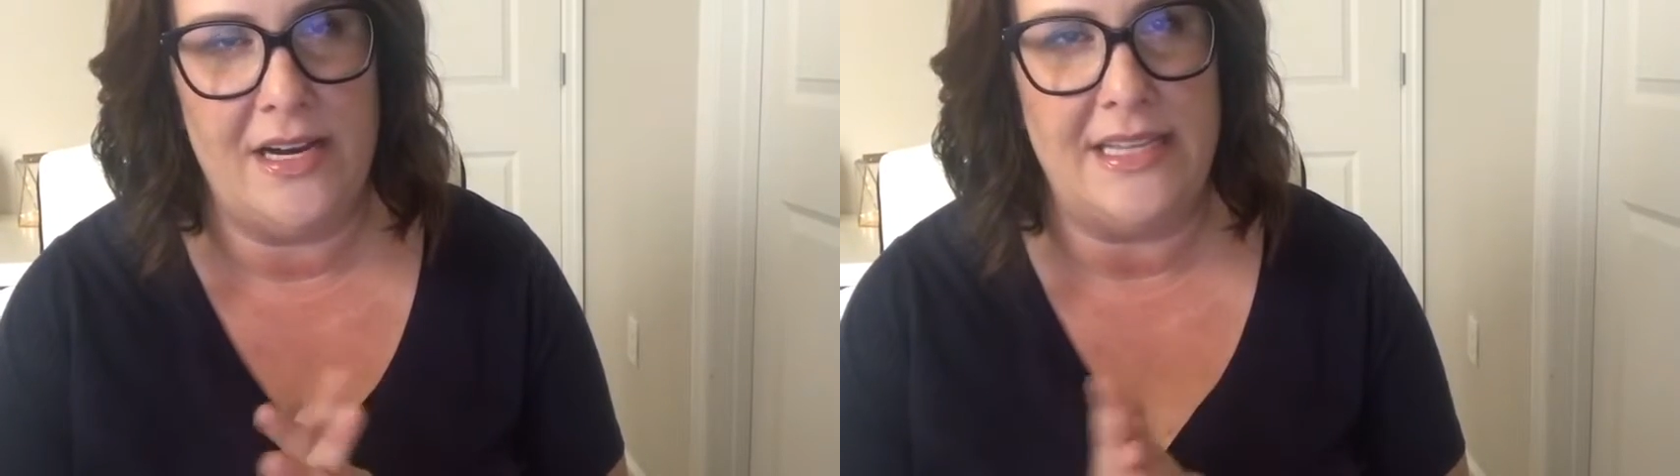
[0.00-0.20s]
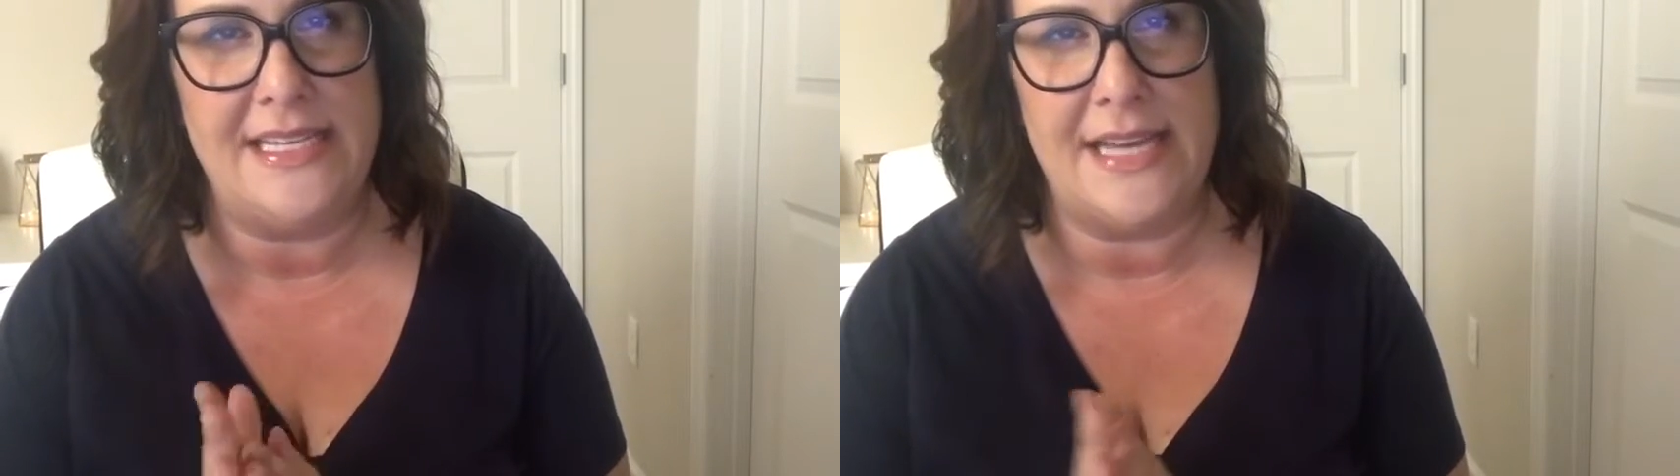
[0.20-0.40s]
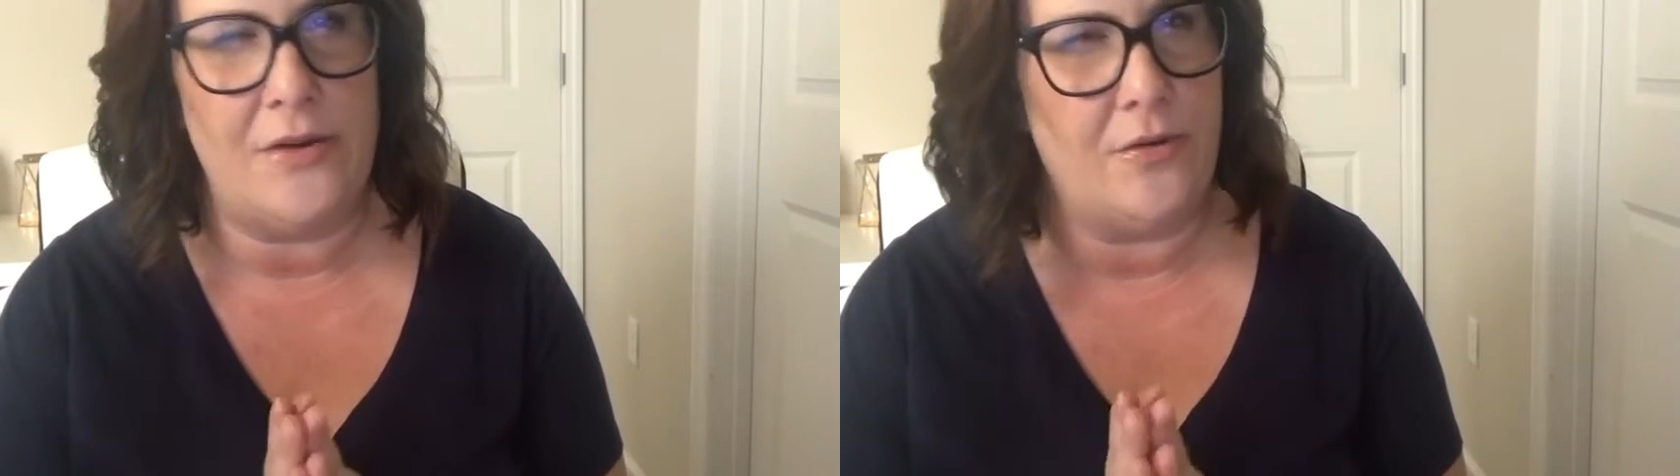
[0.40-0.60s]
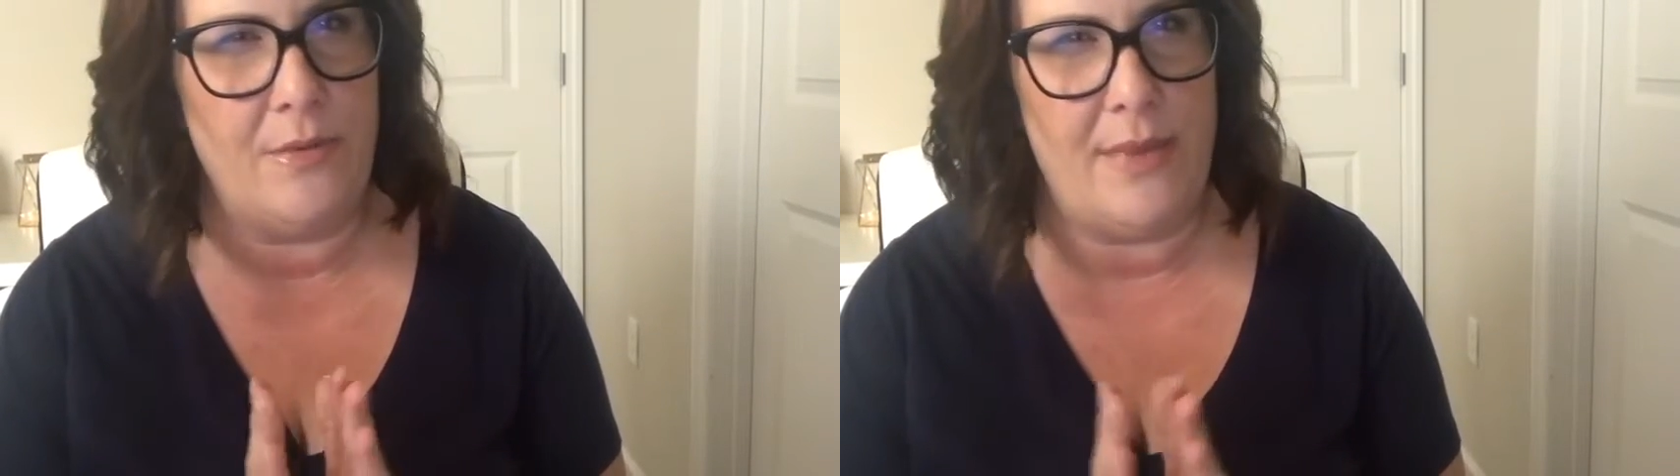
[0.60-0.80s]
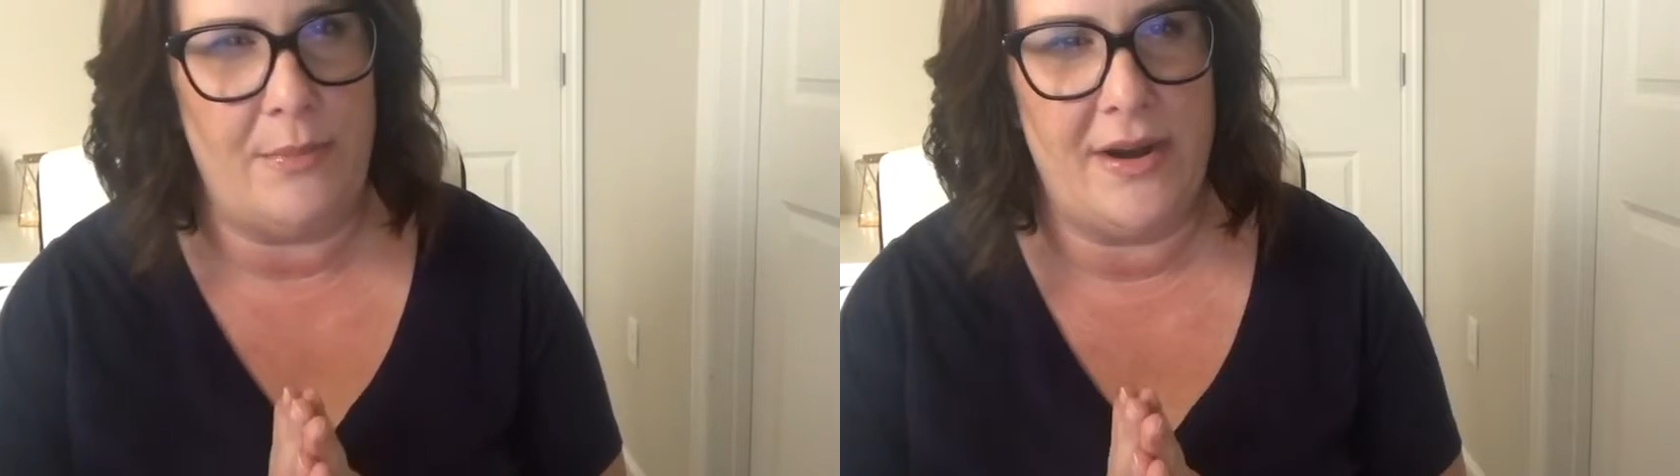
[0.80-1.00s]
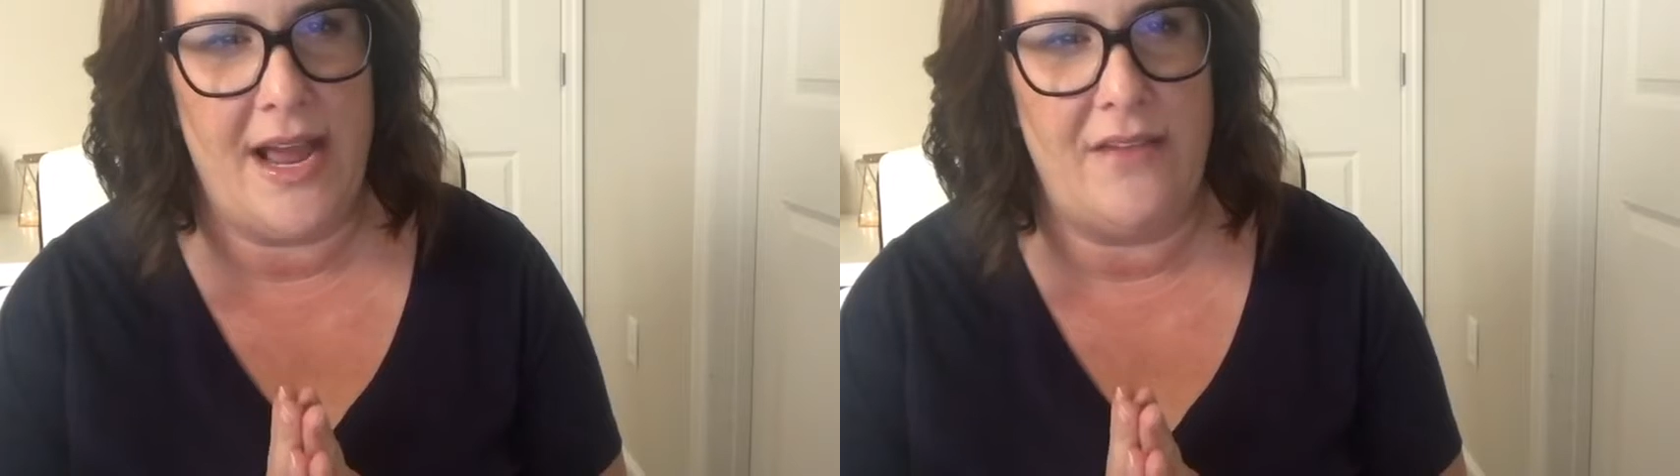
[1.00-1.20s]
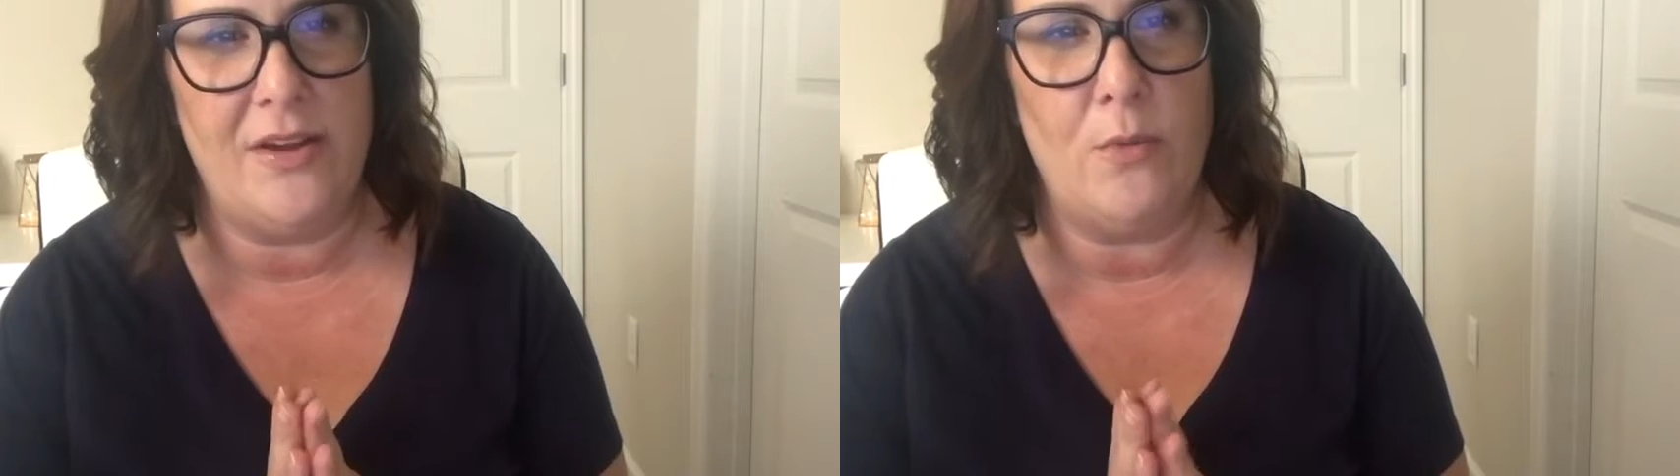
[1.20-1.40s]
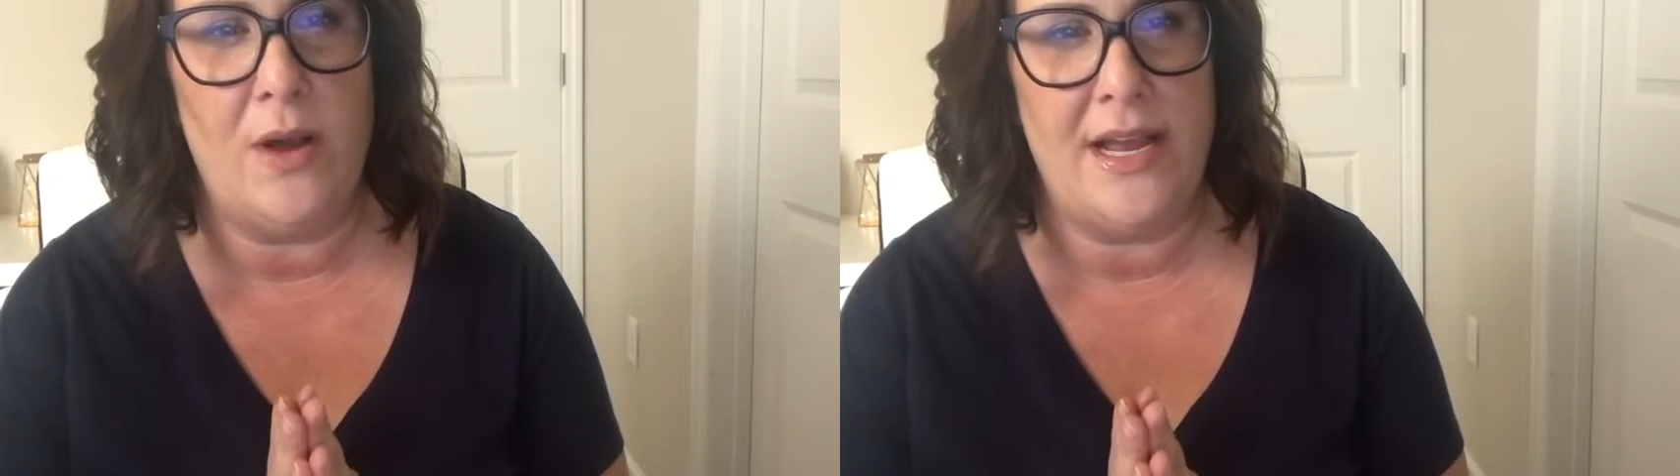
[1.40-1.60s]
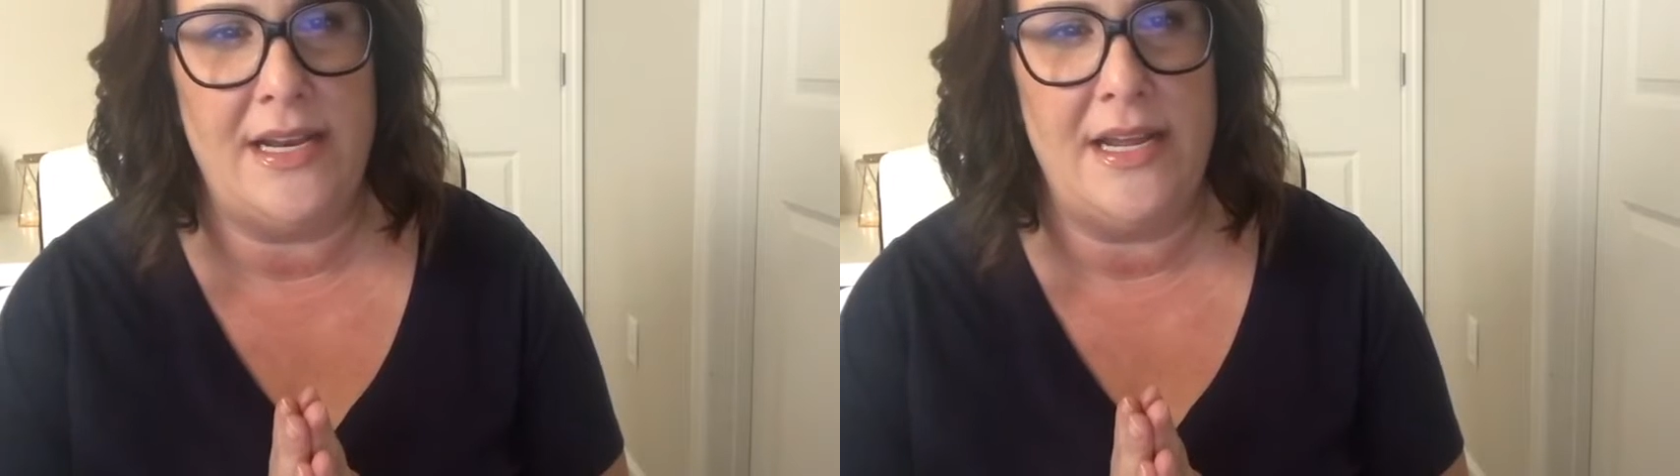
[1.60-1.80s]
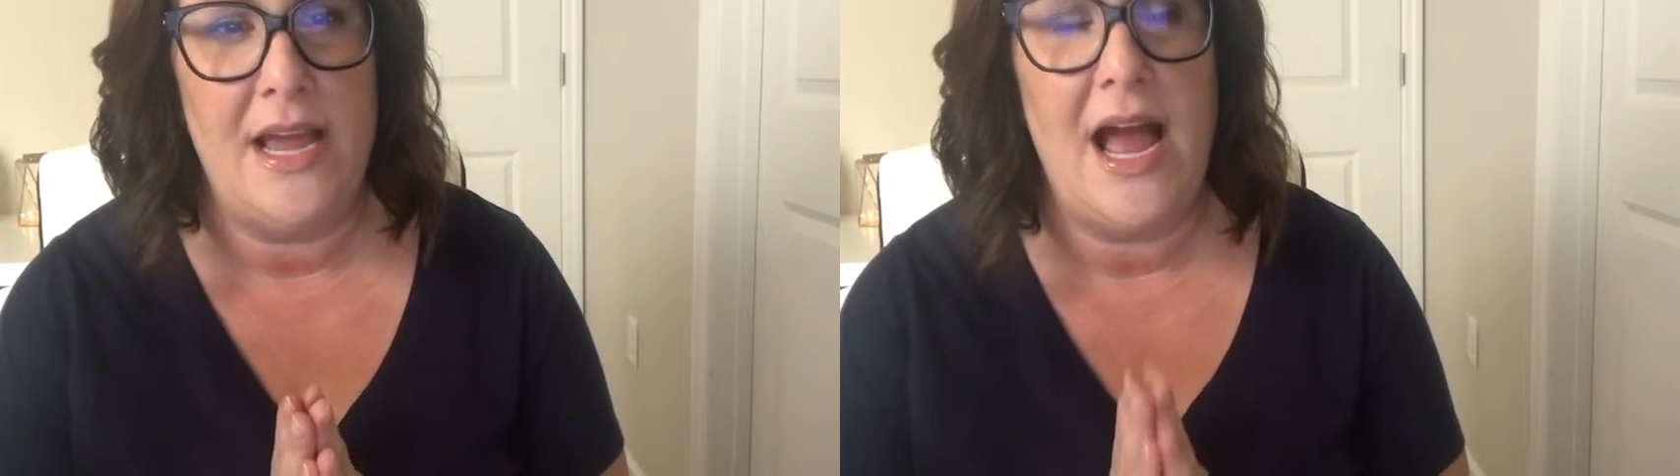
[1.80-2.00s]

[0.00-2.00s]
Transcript: at least I don't remember having one.